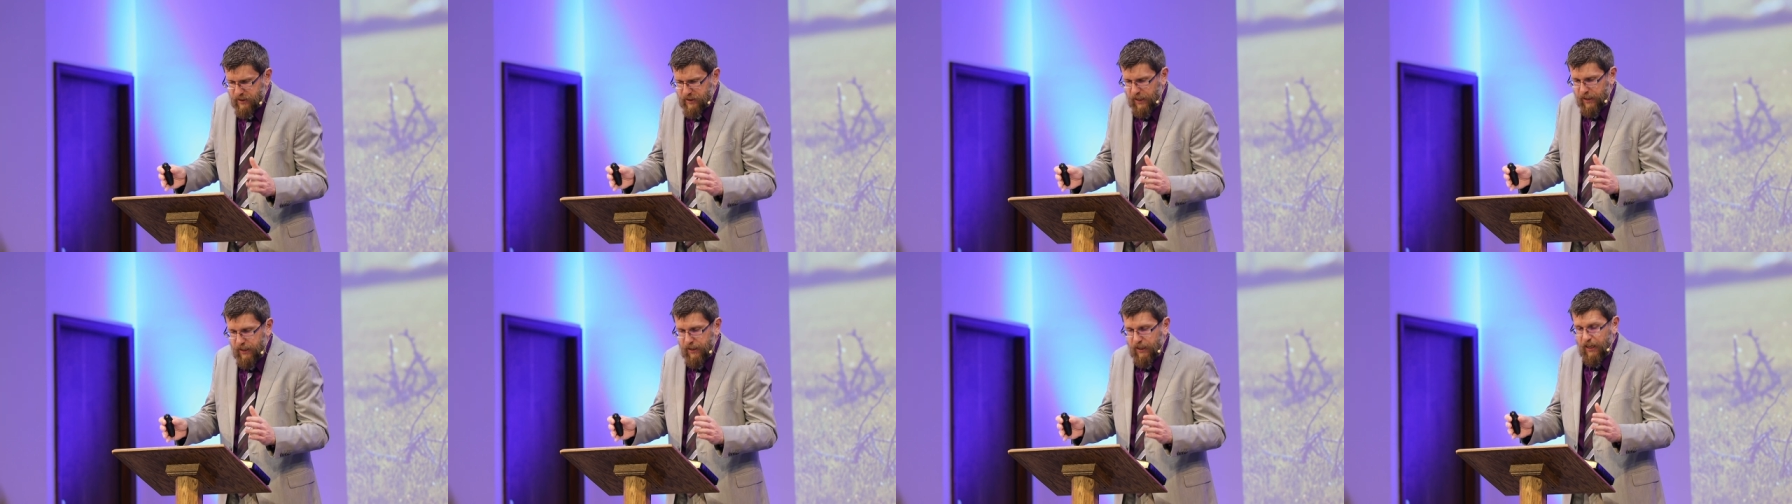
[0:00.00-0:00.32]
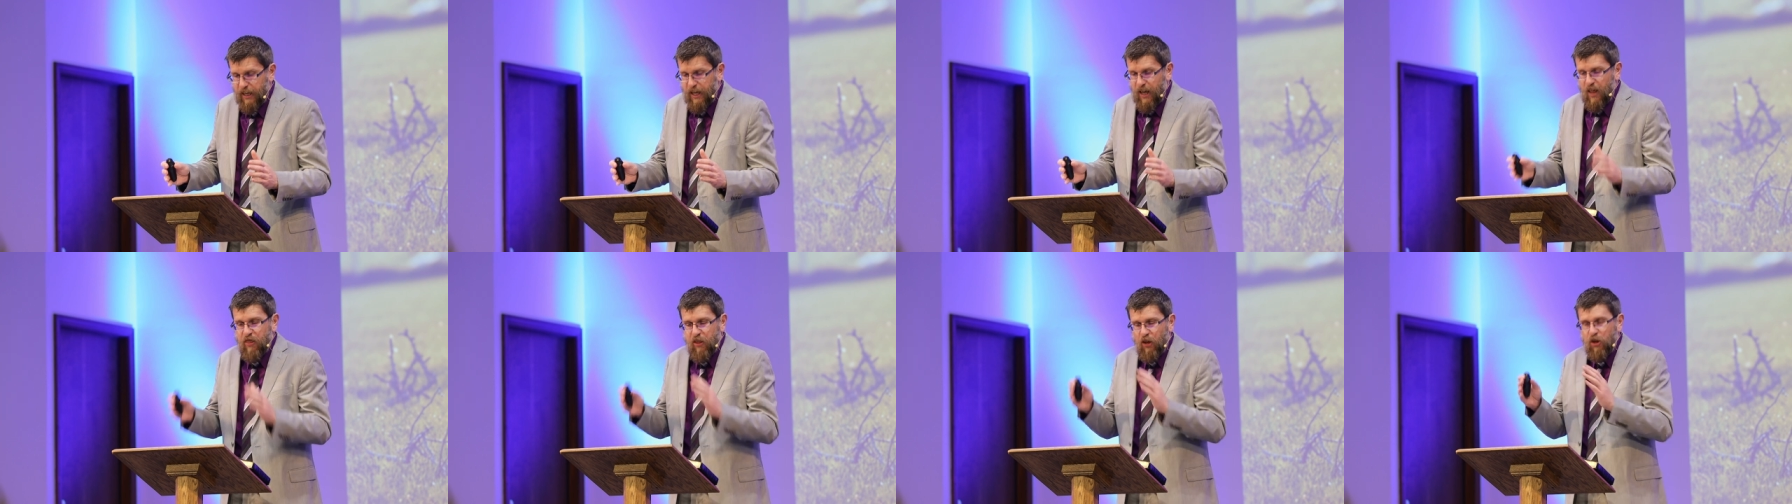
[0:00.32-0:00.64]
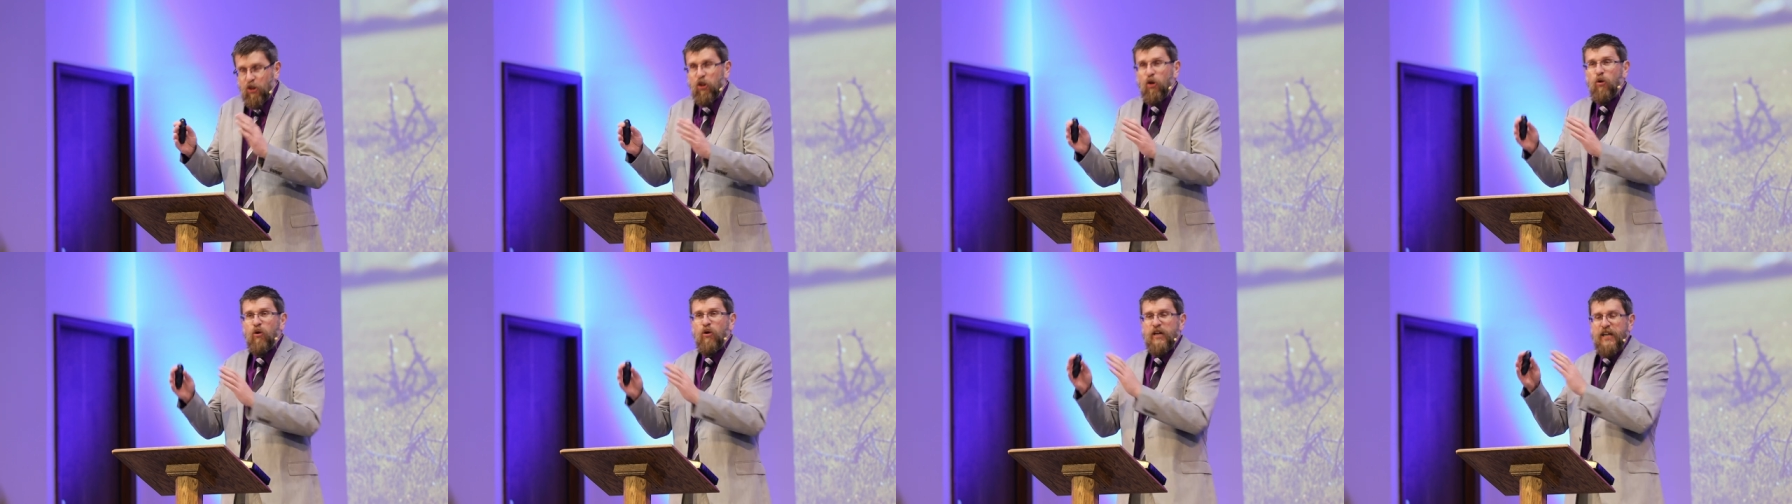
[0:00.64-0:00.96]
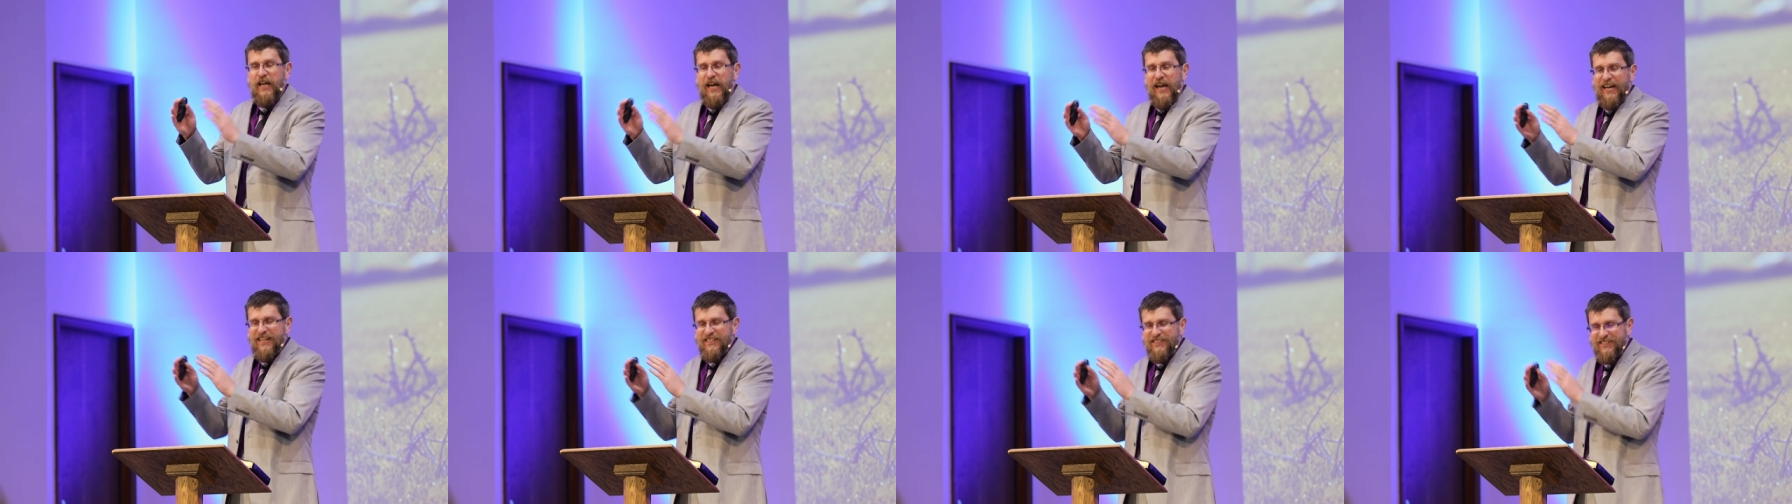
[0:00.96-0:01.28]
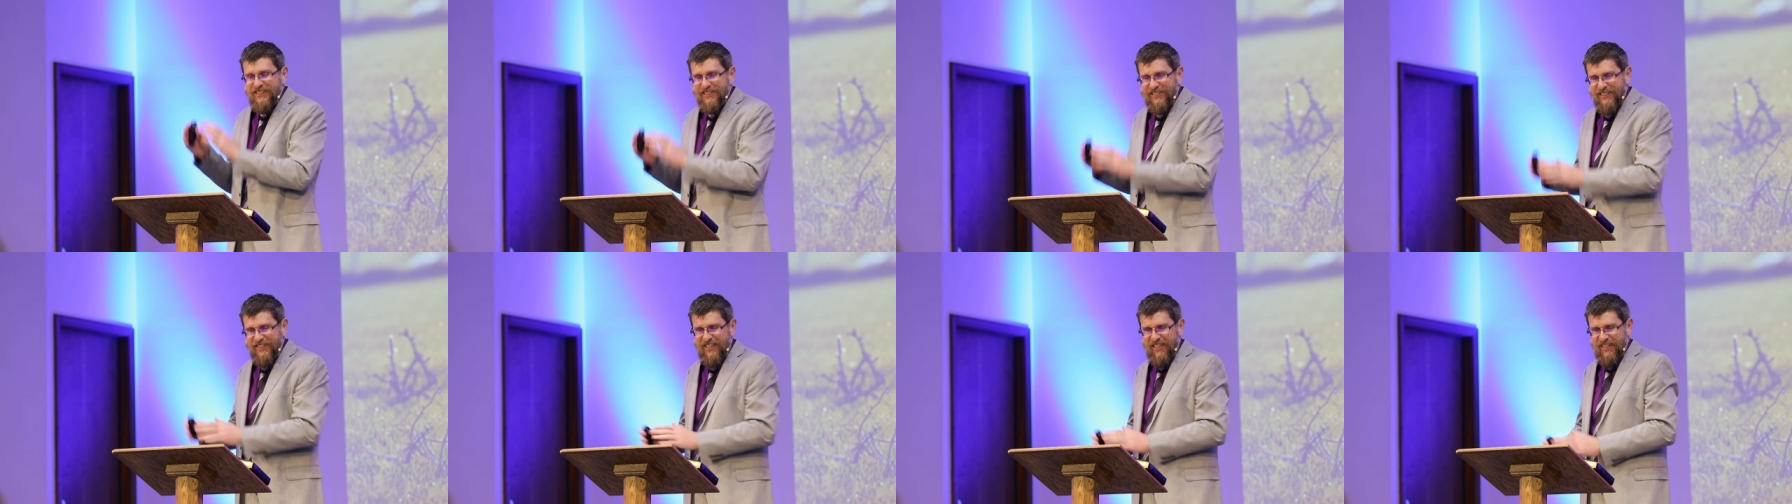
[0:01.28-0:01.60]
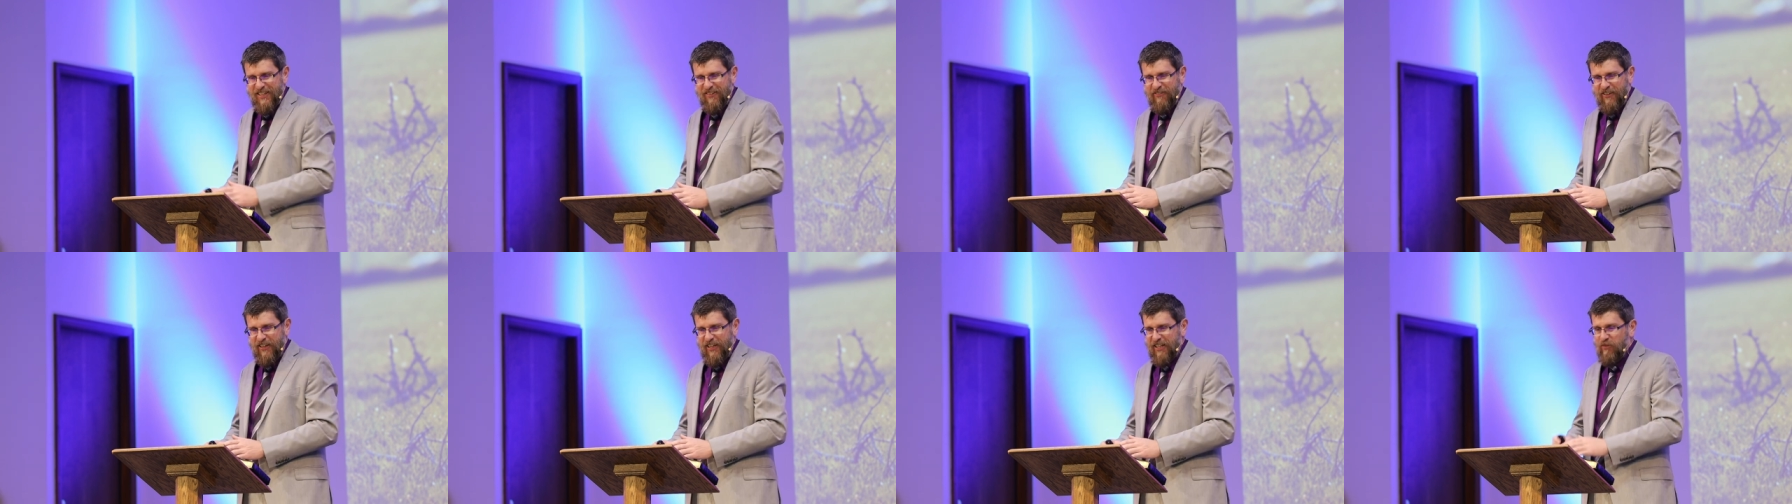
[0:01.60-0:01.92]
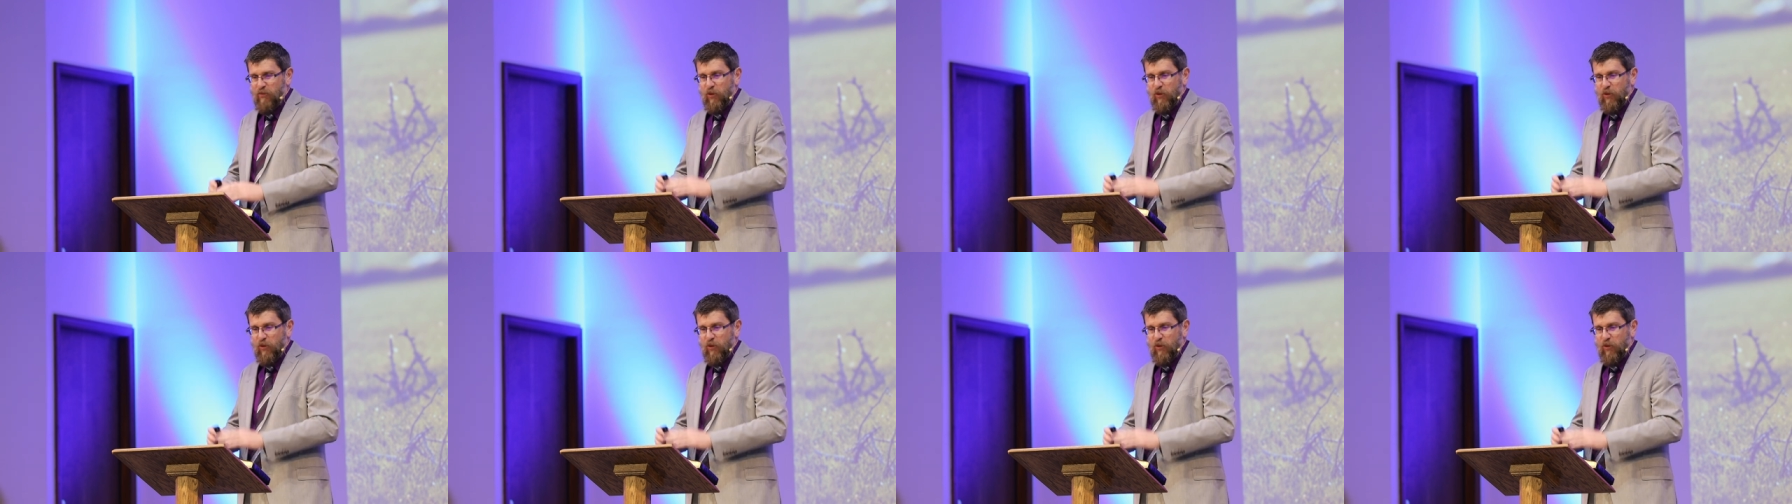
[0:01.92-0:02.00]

say, The Lord has need of it,